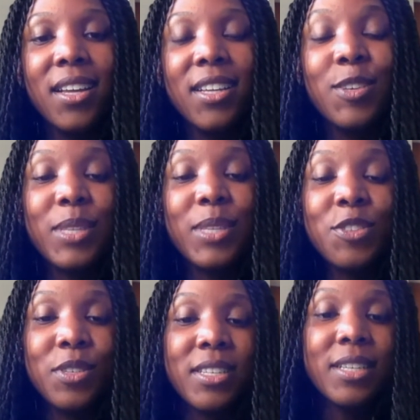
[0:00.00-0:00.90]
So what's
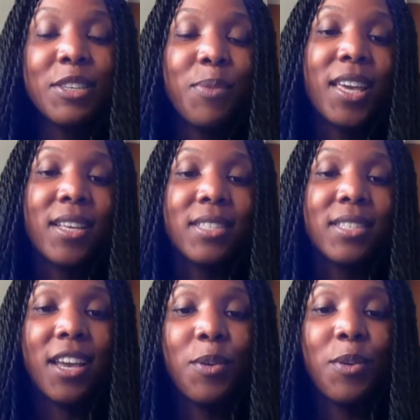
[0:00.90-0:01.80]
interesting to me is
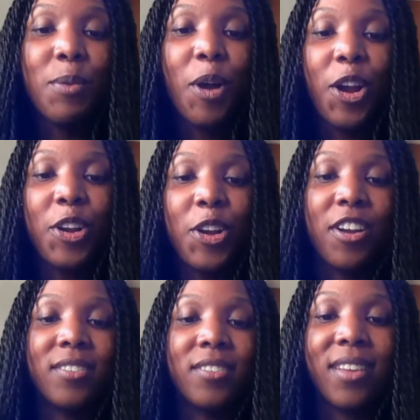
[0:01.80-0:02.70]
that you were a
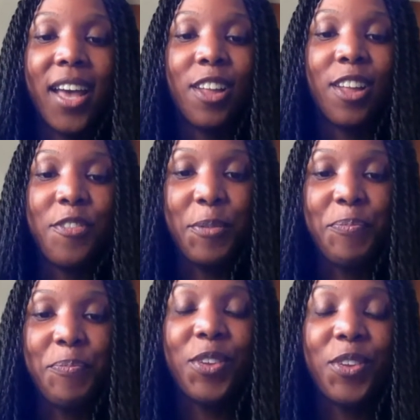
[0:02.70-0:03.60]
partner at a law
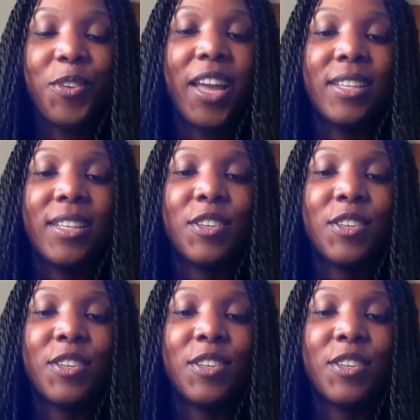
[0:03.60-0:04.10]
firm, right?